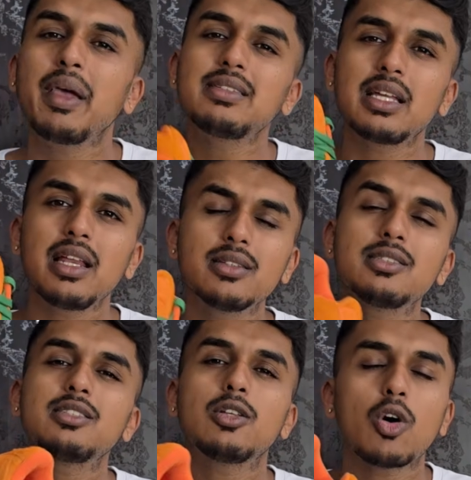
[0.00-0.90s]
Basically,
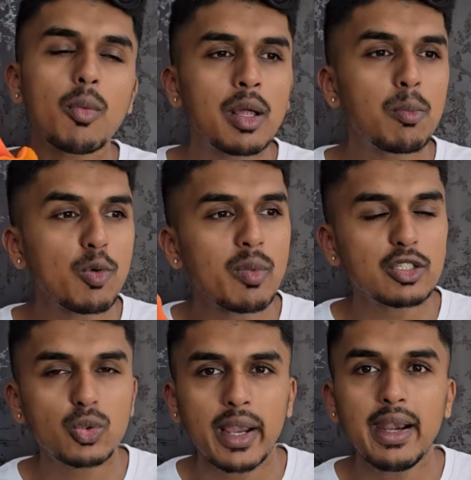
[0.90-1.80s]
this is a normal
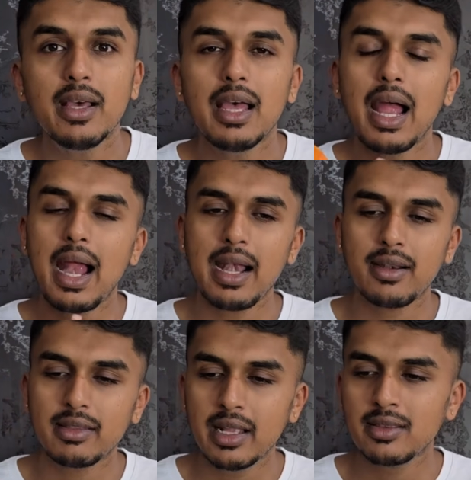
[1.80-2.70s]
Puma Suede,
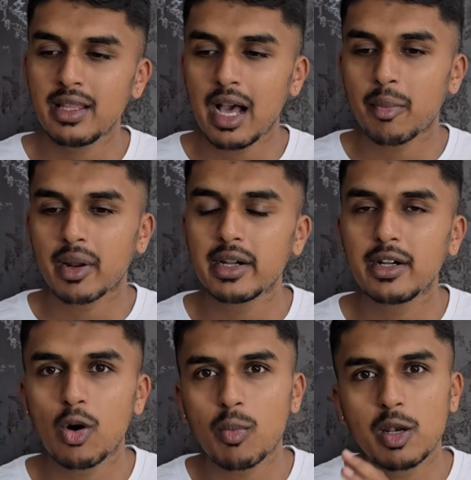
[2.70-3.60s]
and then they
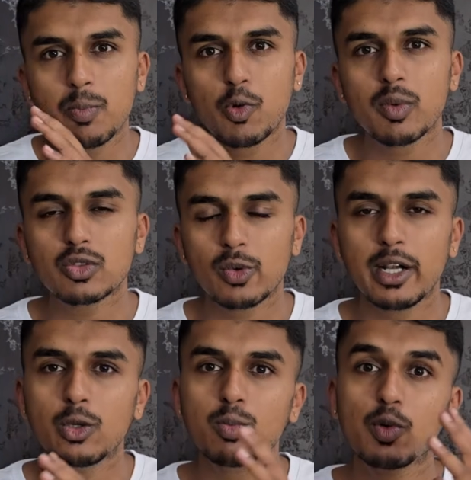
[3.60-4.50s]
upgraded normal Puma
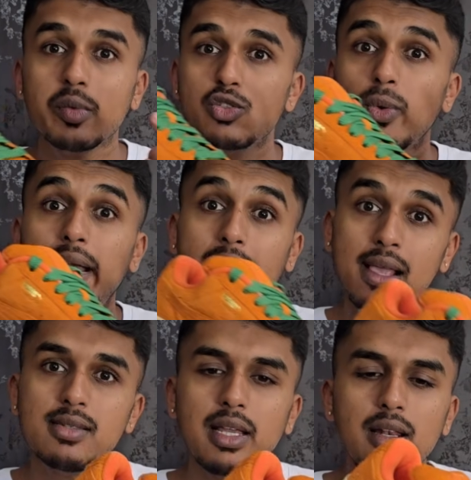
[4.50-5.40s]
Suede to Puma Suede
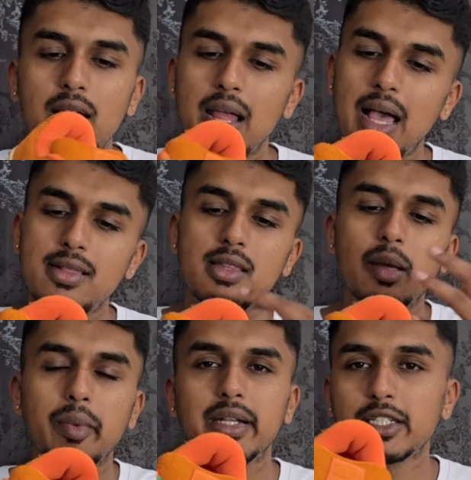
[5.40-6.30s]
XL, and
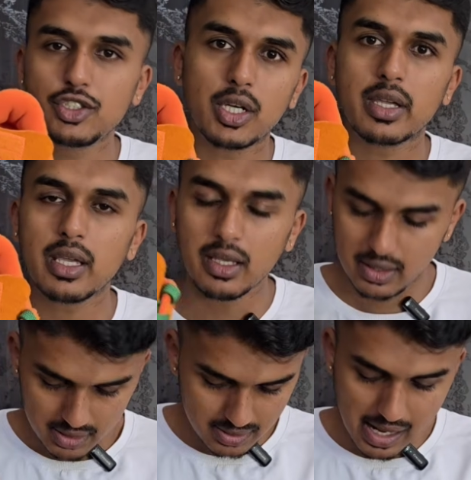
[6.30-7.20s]
they made it chunky.
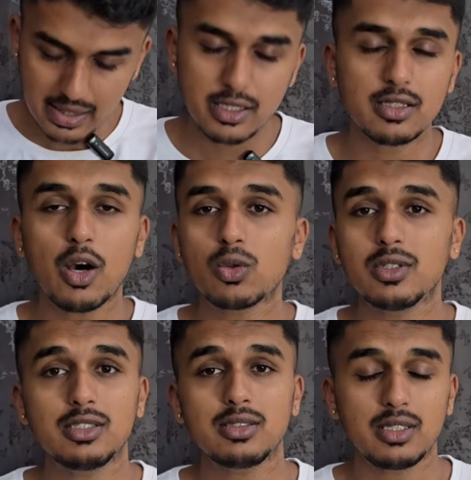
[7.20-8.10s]
That is how
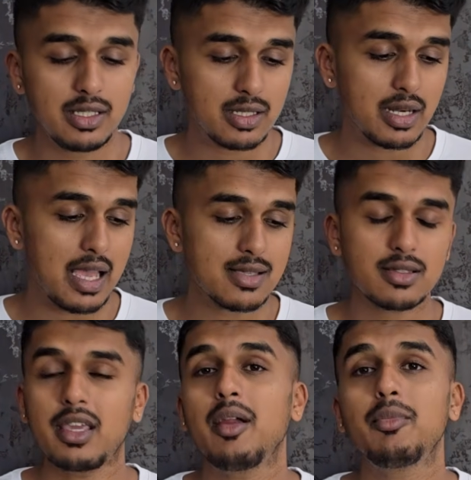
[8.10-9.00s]
this sneaker
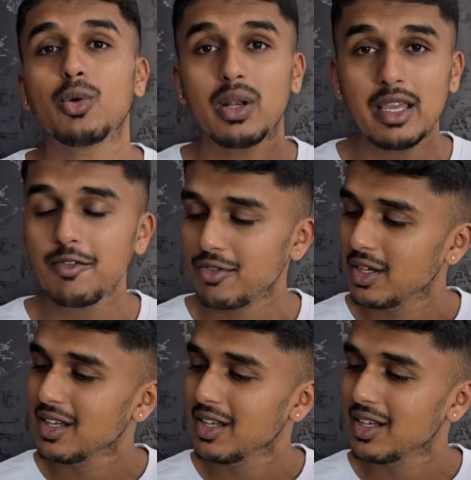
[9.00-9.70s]
has came to life.